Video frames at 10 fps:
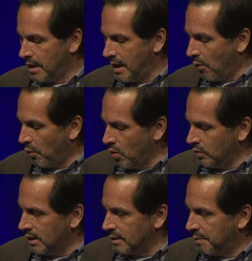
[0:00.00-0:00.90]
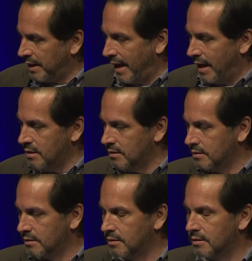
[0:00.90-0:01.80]
Now, Rosa's plan
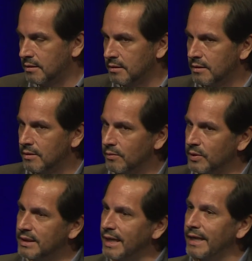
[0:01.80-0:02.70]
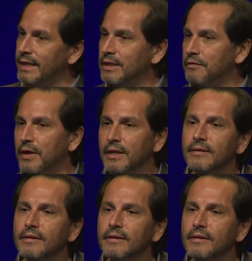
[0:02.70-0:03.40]
was slightly different.